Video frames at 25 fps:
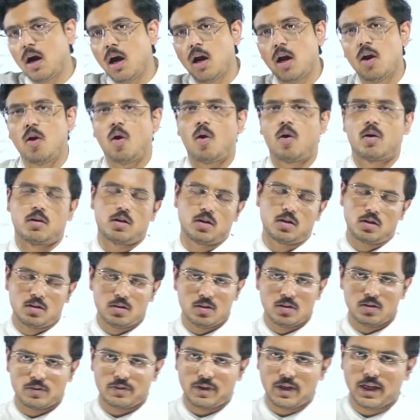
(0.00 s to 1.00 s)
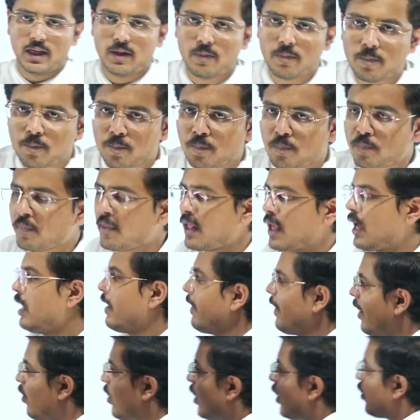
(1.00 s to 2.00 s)
a lot. Fine.
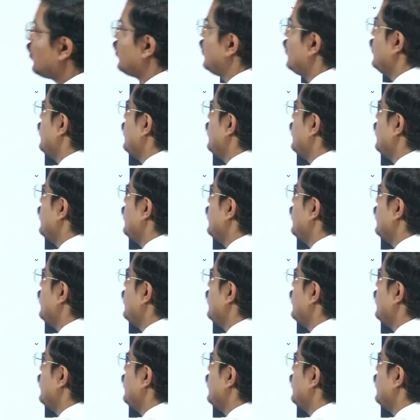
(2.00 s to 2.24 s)
Now, how do